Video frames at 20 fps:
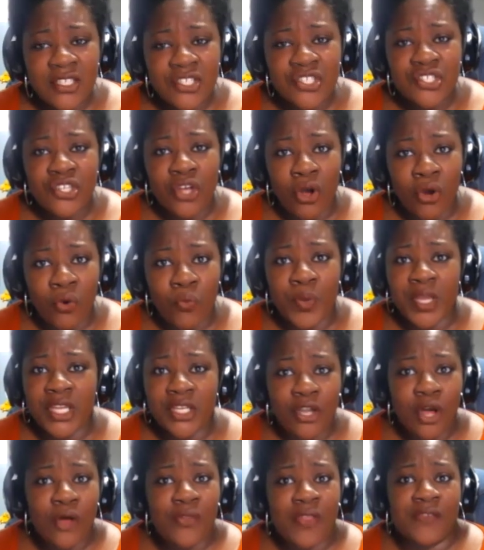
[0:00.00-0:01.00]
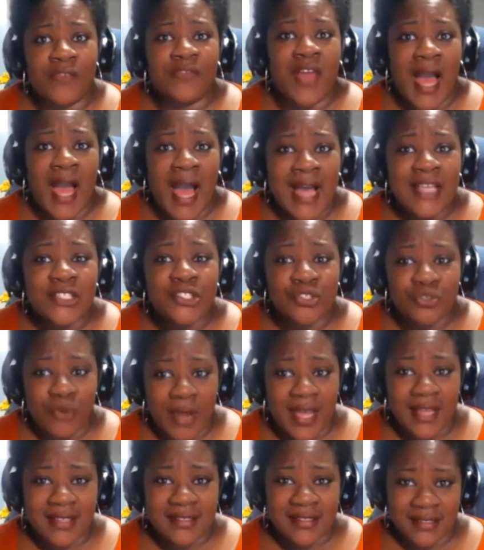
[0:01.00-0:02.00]
so we know that the high
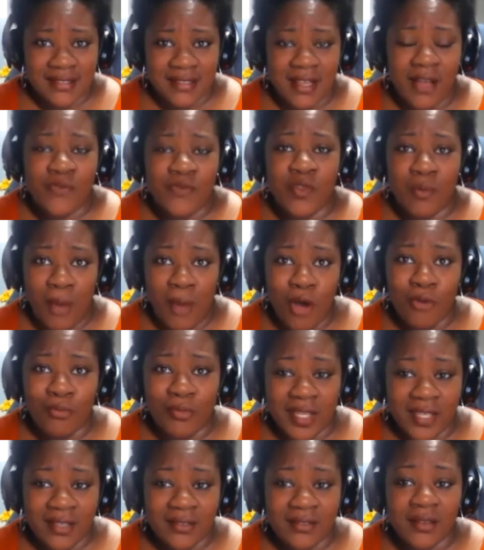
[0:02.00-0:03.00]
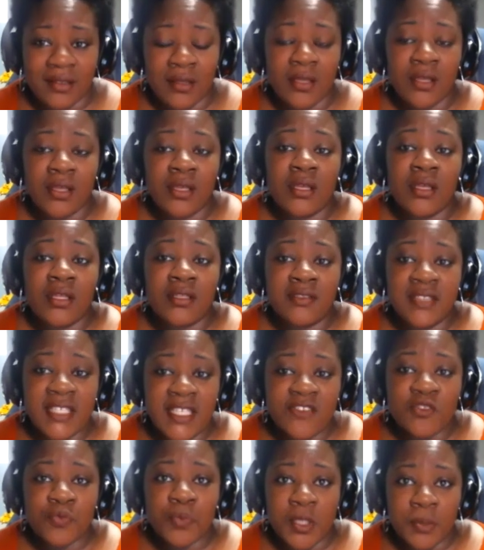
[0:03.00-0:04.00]
stress of the moment
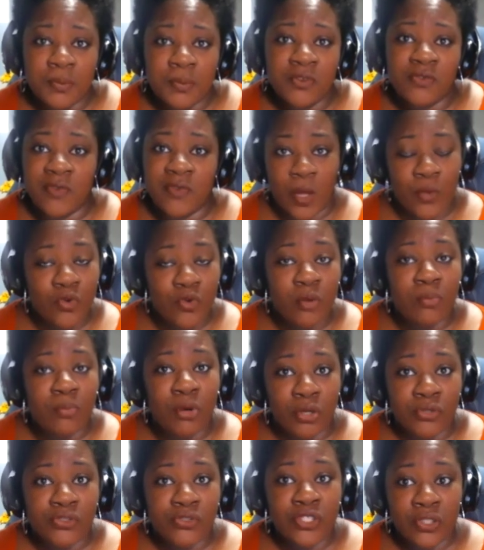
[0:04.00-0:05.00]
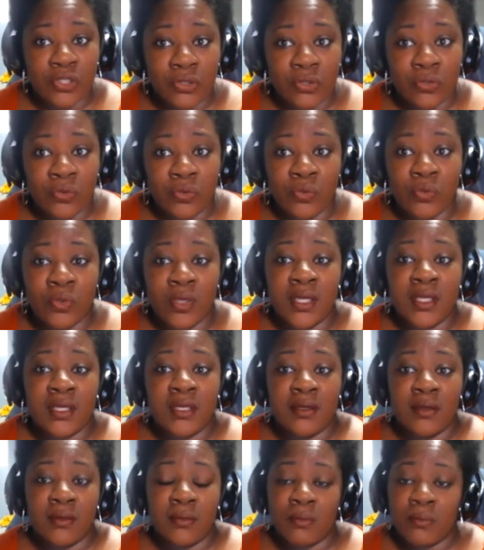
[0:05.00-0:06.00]
leaves people vulnerable to
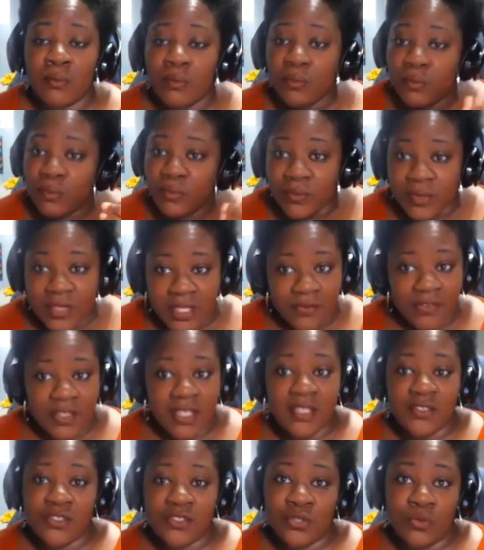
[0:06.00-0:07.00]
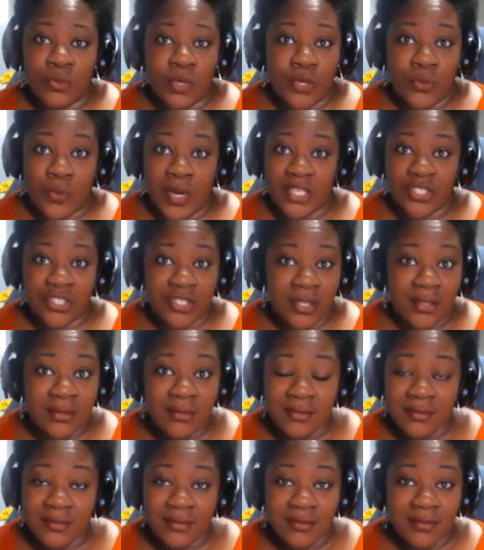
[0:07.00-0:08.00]
living into
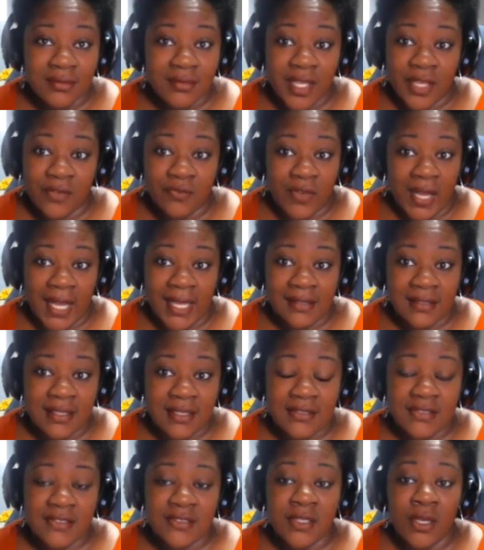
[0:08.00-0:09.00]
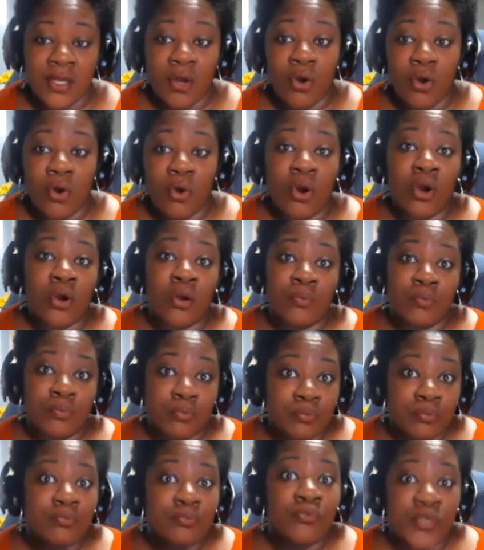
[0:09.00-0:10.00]
aggression and violence or
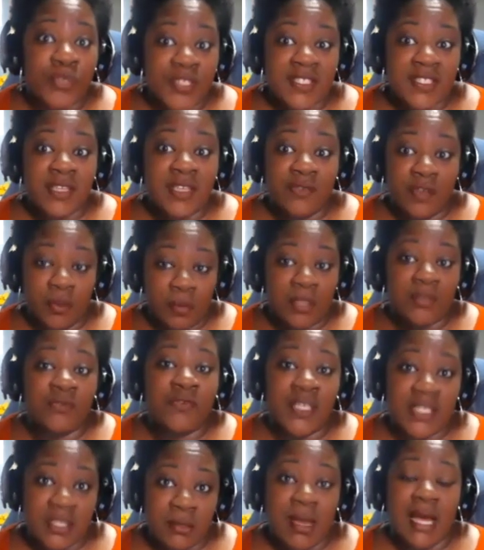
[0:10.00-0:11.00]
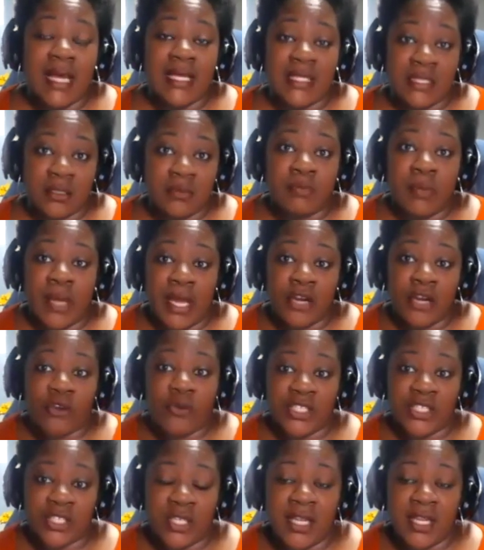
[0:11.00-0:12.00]
receiving, being victimized by
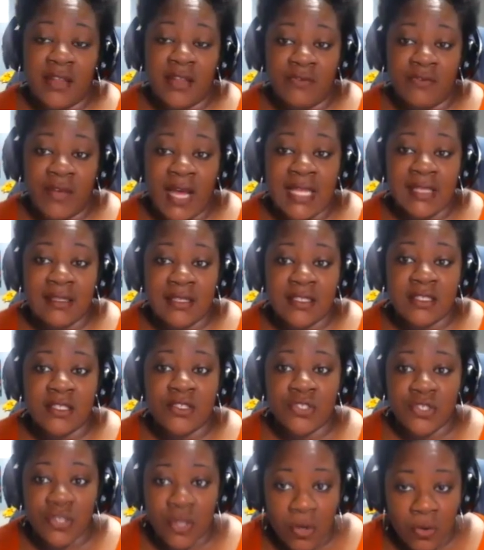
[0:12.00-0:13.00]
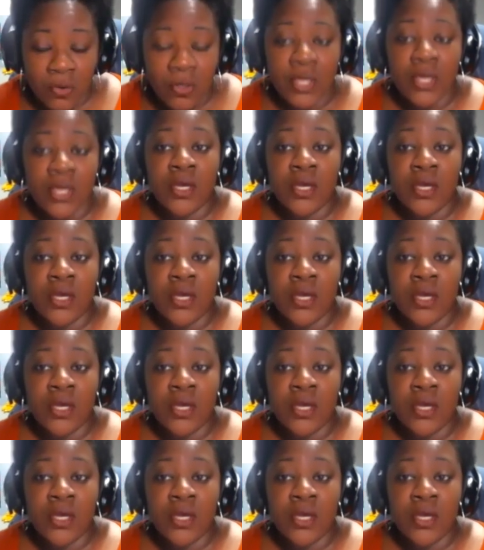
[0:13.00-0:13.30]
aggression and violence. And so